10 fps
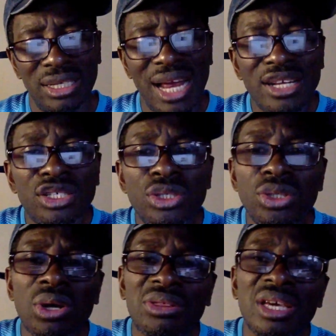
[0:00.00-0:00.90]
there is
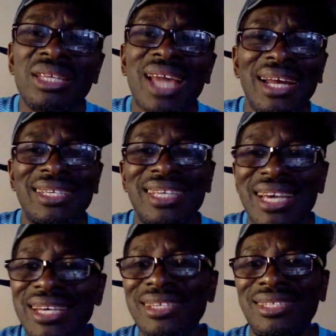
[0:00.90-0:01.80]
nothing that is
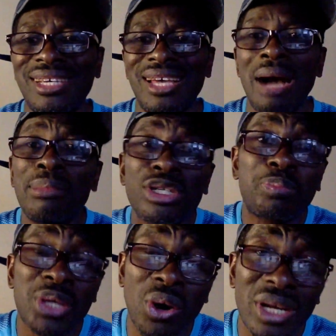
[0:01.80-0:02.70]
easy. I
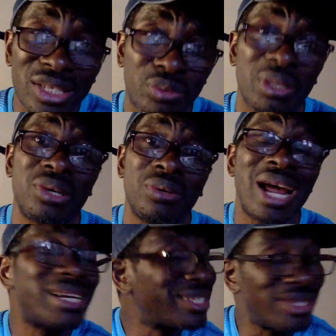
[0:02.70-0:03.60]
must be honest with you.
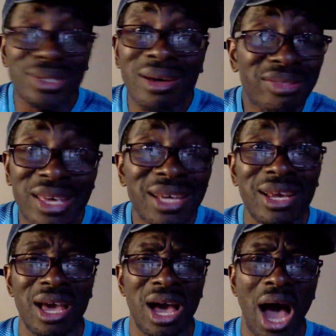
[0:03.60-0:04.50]
There is nothing
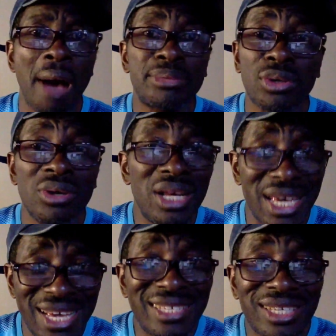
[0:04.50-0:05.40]
absolutely
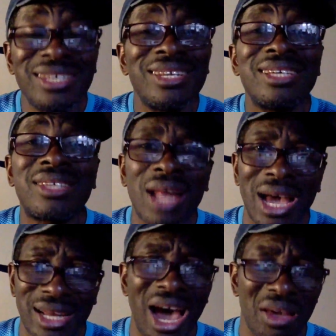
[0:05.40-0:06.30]
easy in this
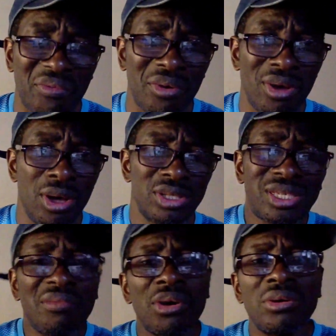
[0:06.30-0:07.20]
life.
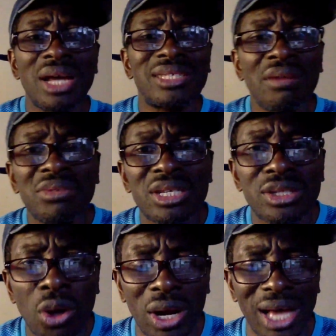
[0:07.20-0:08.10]

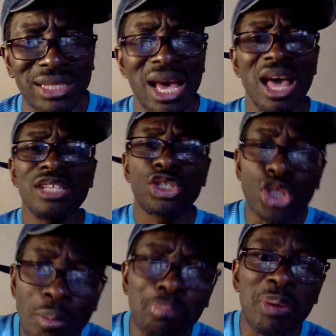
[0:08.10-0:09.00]
$770.
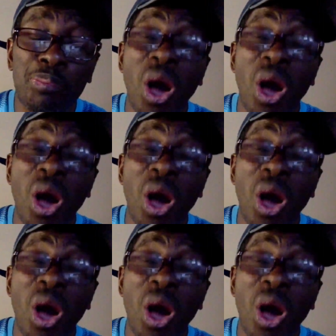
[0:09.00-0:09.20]
Some people